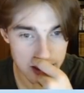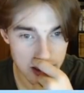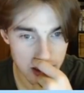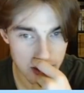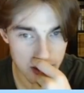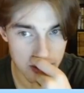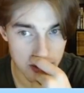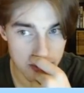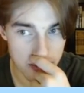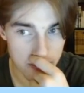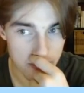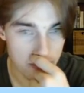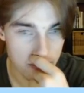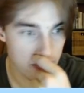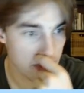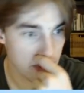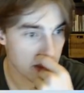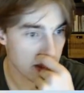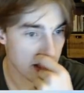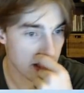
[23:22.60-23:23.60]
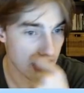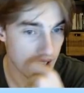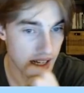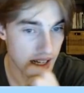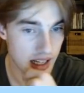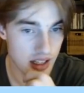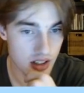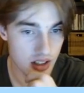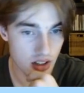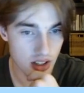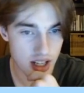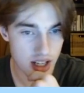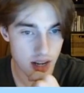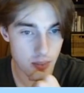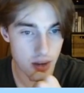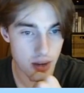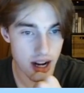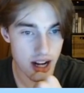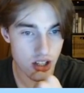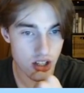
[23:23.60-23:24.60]
I don't know. And okay,
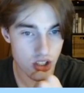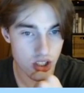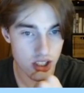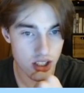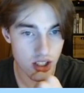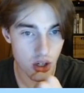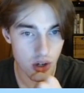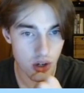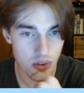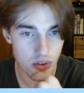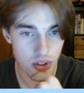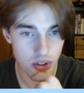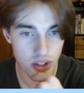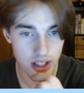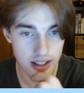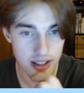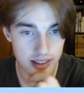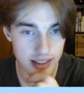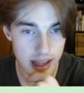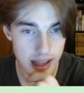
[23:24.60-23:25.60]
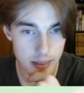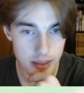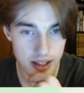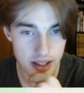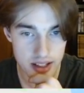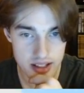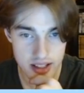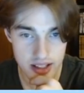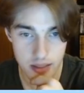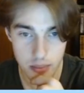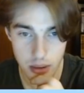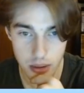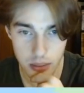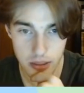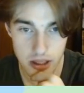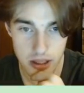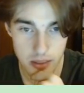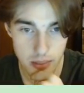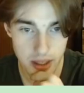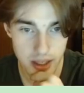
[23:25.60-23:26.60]
we're actually over in the Galapagos in
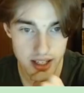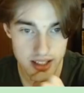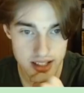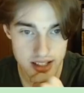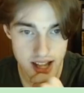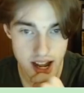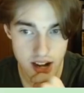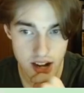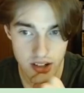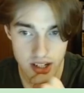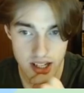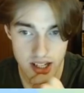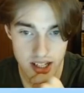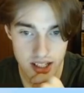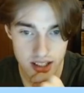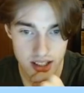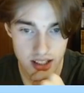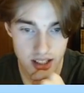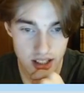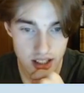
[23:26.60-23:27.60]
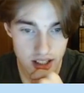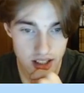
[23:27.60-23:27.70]
probably the biggest town here.